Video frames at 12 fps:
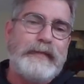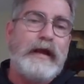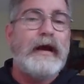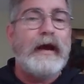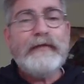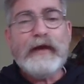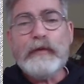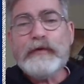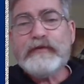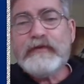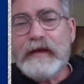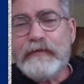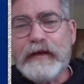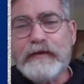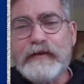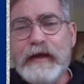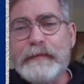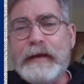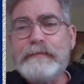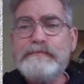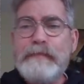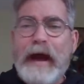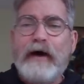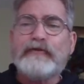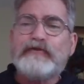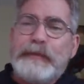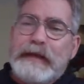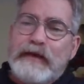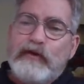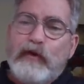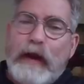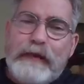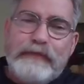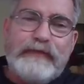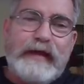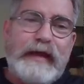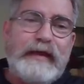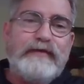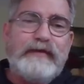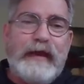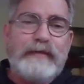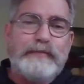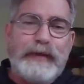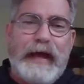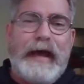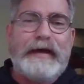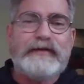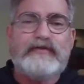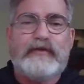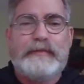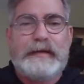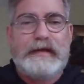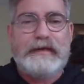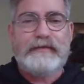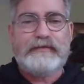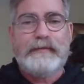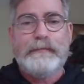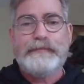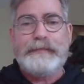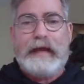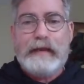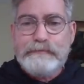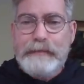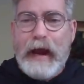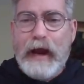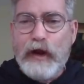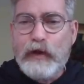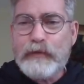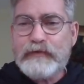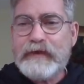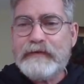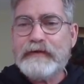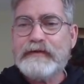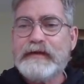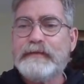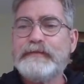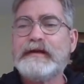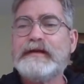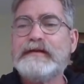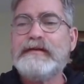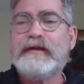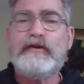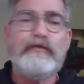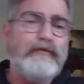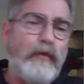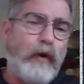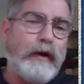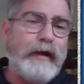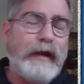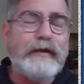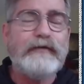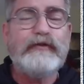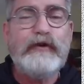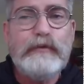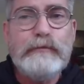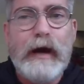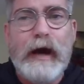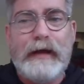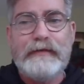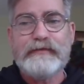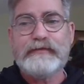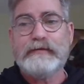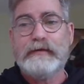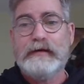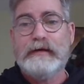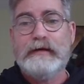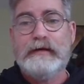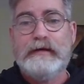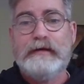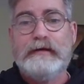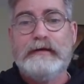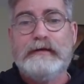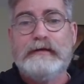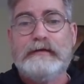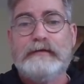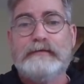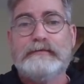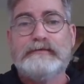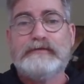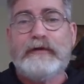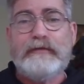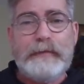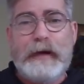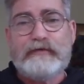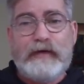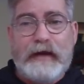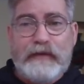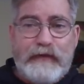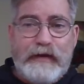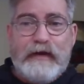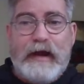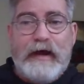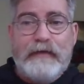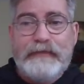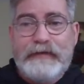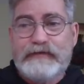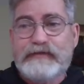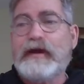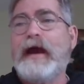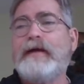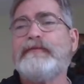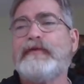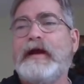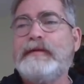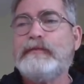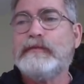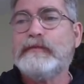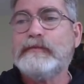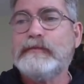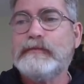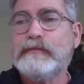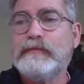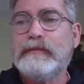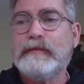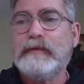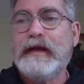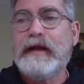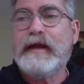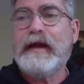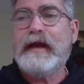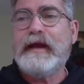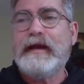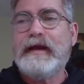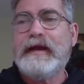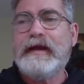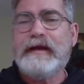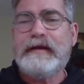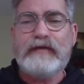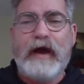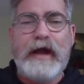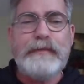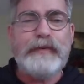And there was given unto him a mouth speaking great things and blasphemies, and power was given to him to continue forty and two months. So everybody's trying to figure out this time frame, any type